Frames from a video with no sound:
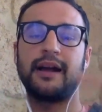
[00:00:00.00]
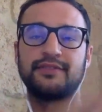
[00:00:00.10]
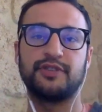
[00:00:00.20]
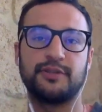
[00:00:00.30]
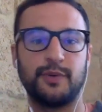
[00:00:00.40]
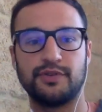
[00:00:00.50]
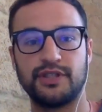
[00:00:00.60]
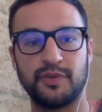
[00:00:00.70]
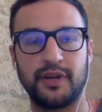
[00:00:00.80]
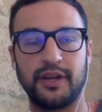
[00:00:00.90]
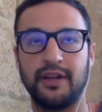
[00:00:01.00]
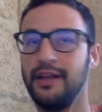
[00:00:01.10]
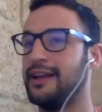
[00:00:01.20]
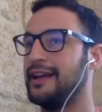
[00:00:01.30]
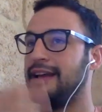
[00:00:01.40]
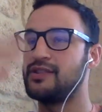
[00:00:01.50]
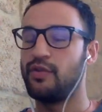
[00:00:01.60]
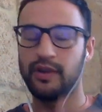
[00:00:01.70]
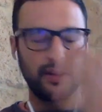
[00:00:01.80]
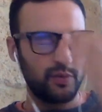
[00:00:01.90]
act responsibly. So it